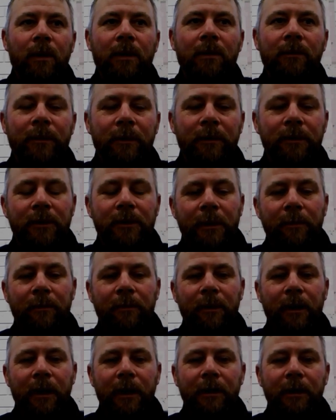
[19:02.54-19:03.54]
won't feel
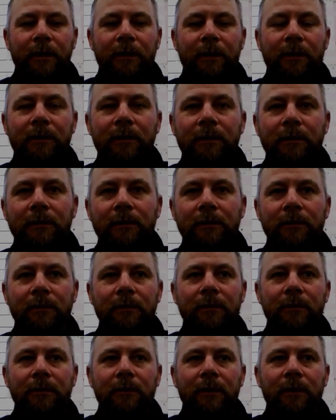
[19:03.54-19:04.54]
separated
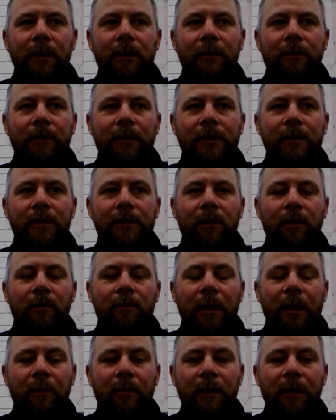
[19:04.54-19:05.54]
if it's
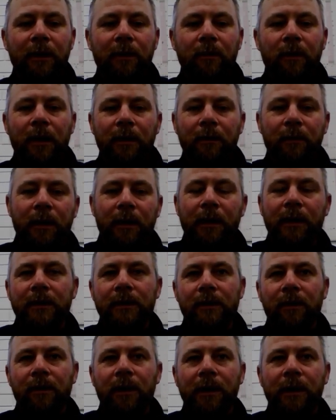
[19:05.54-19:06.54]
not bubbling away with
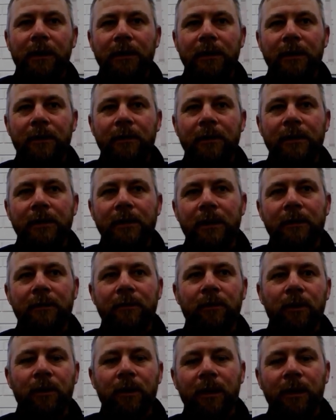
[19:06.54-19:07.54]
anxiety. So instead
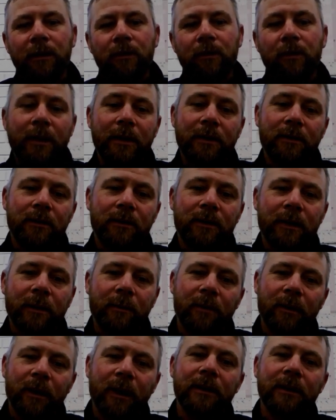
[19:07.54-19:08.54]
of working always on
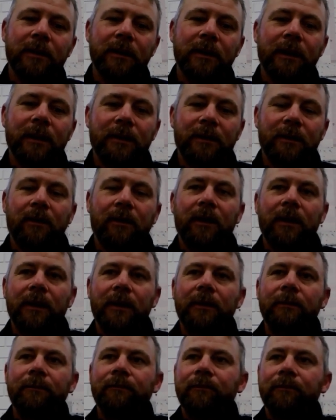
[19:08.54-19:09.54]
separation
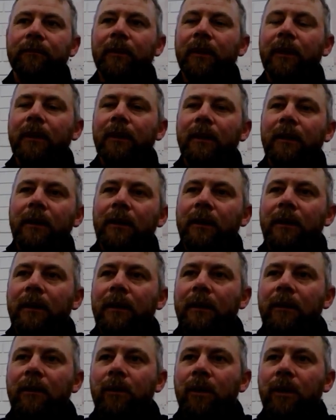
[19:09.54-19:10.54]
anxiety,
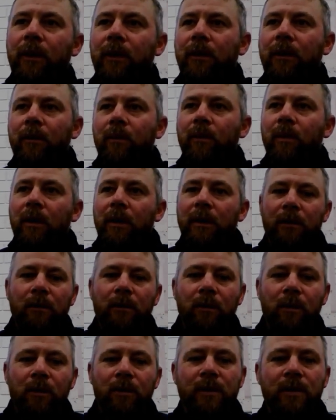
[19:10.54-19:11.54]
work on why the
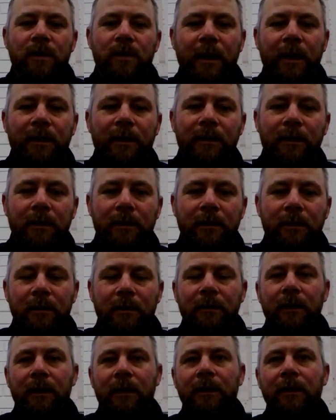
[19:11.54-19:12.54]
horse is anxious
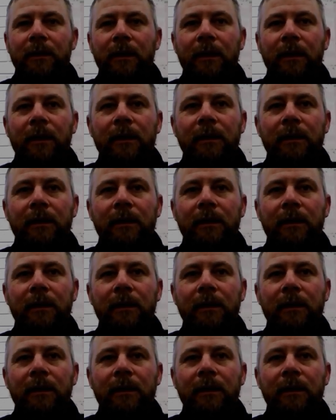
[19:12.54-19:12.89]
and